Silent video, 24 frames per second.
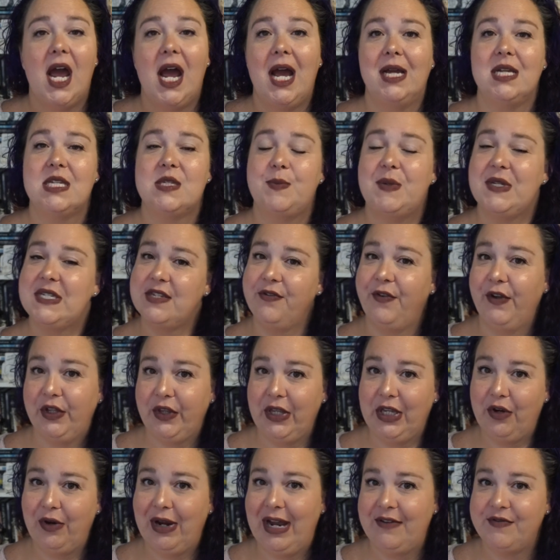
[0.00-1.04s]
I
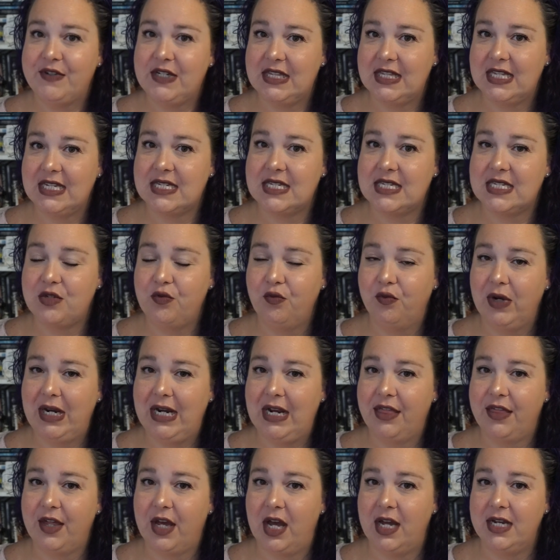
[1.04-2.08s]
specifically crafted this
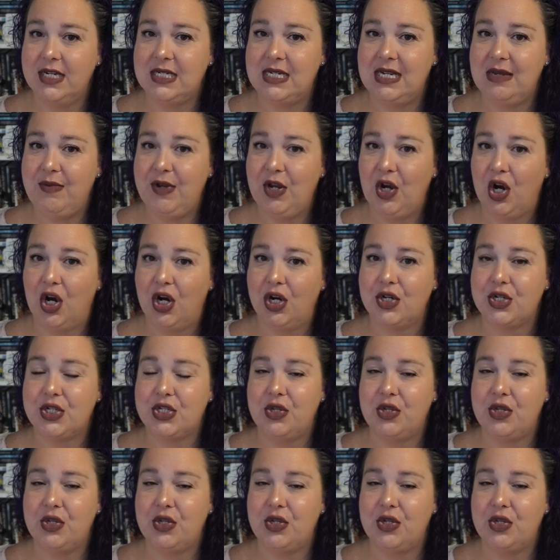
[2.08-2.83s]
readathon TBR